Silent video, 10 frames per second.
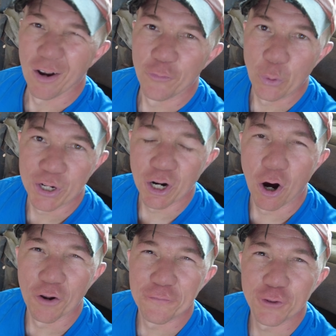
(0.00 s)
don't know if you want to
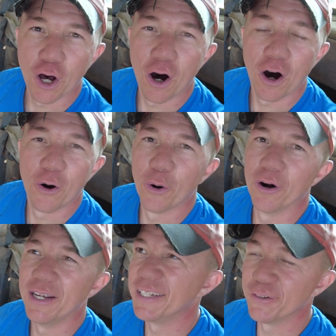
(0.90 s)
call it a flaw
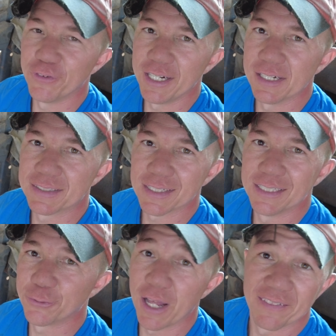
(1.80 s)
or inconvenience,
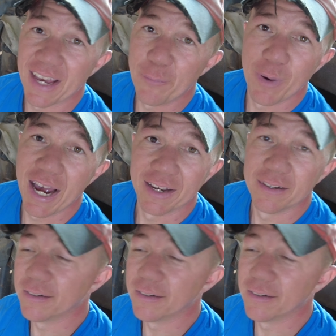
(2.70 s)
it's not that bad.